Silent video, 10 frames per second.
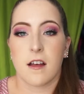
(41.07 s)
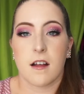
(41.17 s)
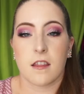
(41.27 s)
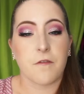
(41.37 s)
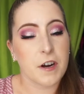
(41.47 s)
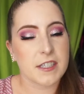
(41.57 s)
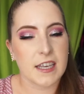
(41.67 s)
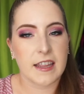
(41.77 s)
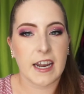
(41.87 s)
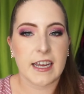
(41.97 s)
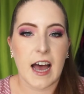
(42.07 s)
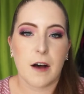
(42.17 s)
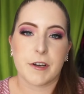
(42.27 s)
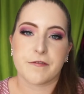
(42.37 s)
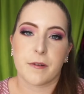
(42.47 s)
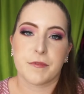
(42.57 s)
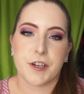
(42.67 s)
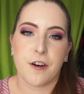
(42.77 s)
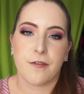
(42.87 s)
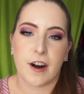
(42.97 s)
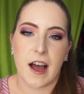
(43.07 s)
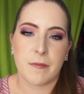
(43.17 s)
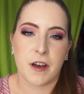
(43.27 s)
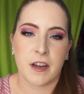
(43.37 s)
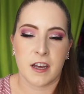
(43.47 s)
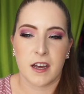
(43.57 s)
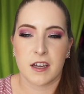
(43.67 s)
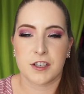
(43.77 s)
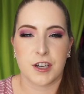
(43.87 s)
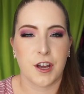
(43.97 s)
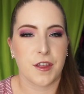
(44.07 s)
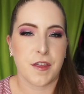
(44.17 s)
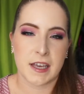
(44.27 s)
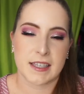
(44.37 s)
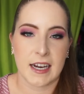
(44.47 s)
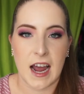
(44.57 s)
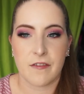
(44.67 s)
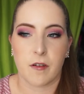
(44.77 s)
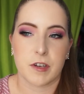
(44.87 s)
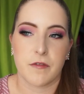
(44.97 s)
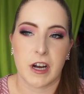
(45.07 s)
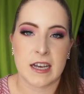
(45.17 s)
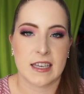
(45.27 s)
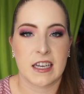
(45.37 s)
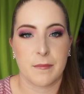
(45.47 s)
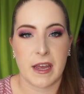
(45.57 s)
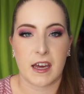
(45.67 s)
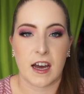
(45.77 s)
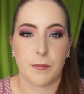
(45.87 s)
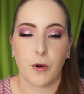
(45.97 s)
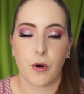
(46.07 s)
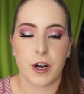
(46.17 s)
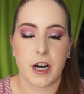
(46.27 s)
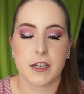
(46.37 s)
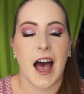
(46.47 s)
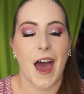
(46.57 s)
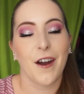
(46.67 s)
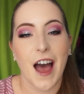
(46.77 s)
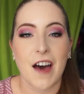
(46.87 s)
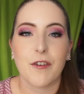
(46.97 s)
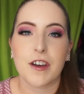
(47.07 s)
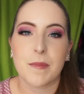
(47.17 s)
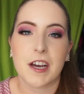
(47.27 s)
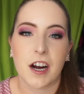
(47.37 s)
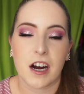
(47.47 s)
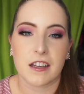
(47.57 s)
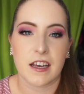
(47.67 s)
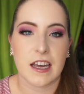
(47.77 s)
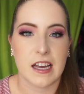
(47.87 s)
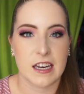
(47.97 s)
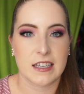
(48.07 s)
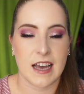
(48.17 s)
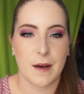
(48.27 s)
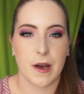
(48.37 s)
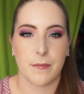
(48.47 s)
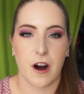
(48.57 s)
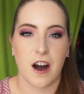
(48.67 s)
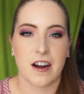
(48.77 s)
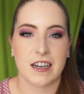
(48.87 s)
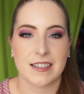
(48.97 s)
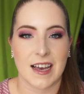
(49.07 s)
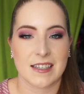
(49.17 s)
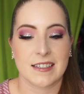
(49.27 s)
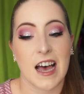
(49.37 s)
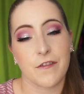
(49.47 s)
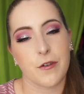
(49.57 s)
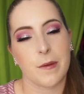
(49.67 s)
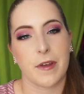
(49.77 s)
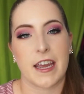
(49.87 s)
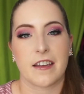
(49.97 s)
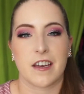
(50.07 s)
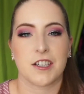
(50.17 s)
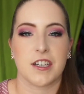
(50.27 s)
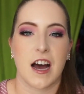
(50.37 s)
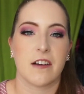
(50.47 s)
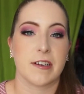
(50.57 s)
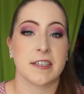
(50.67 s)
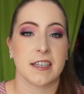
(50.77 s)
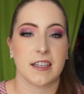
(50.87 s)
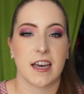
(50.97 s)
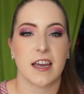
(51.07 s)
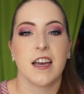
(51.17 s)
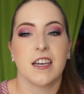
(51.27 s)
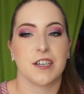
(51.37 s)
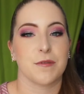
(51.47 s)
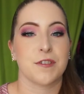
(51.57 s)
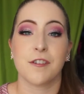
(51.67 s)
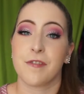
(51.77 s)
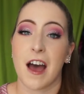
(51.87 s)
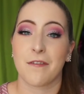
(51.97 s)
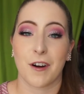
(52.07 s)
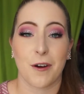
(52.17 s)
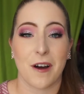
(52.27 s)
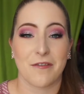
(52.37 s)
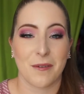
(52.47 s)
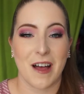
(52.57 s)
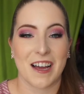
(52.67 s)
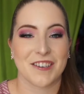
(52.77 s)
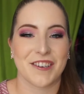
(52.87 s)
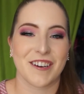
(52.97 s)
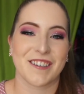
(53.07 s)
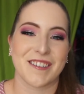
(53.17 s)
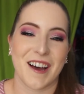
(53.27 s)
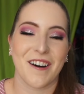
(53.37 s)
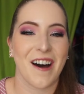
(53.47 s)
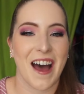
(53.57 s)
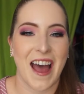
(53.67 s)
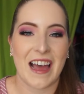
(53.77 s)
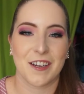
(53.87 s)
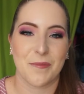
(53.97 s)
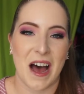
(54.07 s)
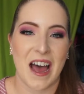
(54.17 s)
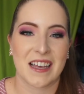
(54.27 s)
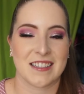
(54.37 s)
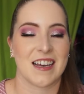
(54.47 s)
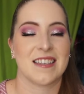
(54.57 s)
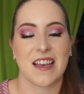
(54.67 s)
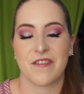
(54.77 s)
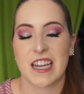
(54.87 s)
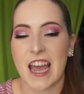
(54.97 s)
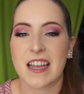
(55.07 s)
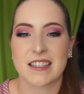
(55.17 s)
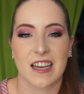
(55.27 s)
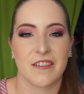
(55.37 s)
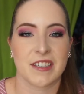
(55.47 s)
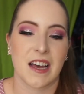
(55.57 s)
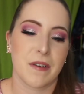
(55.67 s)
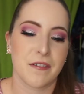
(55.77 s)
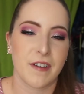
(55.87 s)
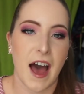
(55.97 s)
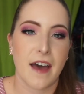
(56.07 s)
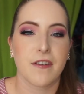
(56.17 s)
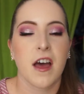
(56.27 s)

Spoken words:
The first thing that I got was from Dover. I'm gonna show you the things that I got from Dover because I did make a couple orders. I don't have it with me currently. It is at my barn. It is Sassy's heavyweight blanket that she got recently. She was too fat for her one from last year, so I had to buy a size 78 instead of a 75.